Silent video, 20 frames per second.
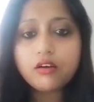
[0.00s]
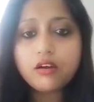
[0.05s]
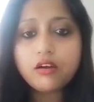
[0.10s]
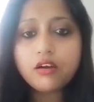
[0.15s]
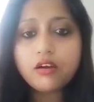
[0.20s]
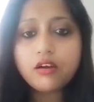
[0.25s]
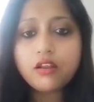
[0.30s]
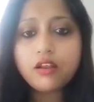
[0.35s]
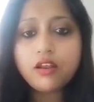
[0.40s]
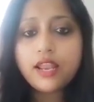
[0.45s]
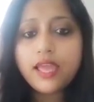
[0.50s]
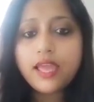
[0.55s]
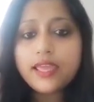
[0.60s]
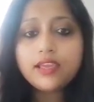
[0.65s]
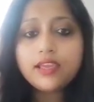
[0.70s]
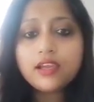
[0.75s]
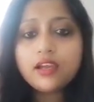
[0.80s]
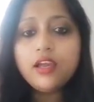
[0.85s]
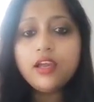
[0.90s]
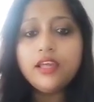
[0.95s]
Like
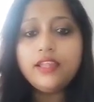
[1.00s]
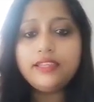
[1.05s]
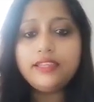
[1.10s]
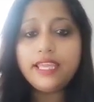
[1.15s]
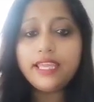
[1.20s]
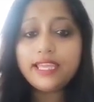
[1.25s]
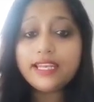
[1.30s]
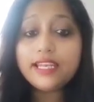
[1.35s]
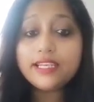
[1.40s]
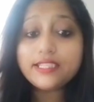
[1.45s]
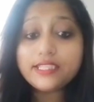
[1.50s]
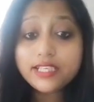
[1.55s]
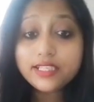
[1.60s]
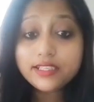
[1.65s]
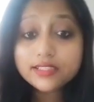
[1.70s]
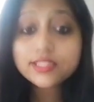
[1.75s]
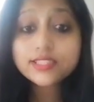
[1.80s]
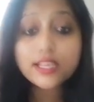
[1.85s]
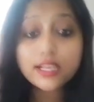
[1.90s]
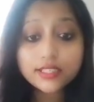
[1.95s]
they can attain
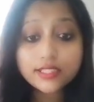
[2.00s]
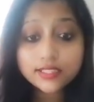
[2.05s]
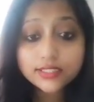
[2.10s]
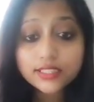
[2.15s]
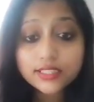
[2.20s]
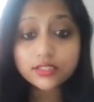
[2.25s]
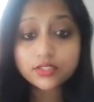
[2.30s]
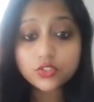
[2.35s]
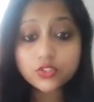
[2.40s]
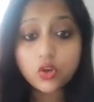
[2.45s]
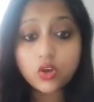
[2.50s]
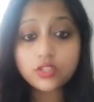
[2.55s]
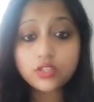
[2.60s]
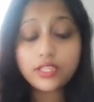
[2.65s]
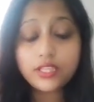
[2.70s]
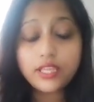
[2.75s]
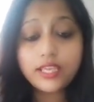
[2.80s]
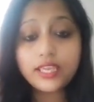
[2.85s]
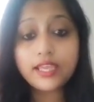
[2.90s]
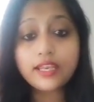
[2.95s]
success or they
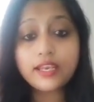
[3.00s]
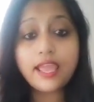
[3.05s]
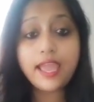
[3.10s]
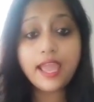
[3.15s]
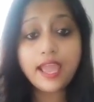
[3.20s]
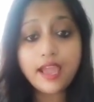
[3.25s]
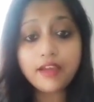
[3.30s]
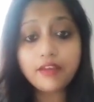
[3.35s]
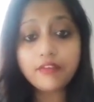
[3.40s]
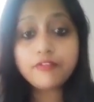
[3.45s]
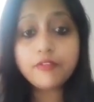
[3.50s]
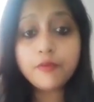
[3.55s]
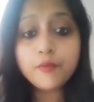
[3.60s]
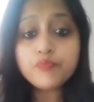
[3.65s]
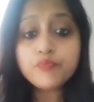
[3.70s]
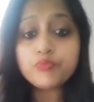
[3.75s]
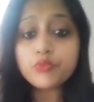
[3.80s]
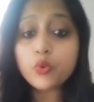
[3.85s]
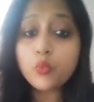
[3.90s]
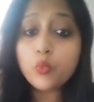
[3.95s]
can have
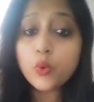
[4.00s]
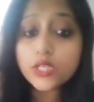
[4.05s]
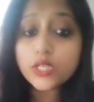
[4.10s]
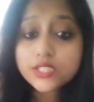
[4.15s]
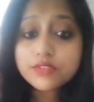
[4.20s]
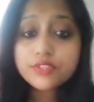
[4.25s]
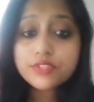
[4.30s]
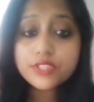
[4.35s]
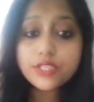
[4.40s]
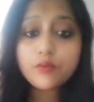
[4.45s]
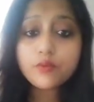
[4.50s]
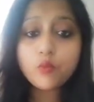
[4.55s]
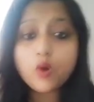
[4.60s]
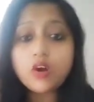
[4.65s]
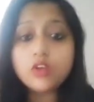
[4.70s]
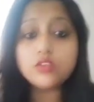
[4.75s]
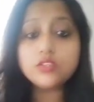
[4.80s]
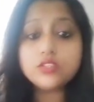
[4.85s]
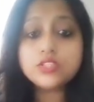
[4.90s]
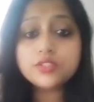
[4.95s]
whatever they
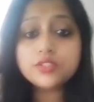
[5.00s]
want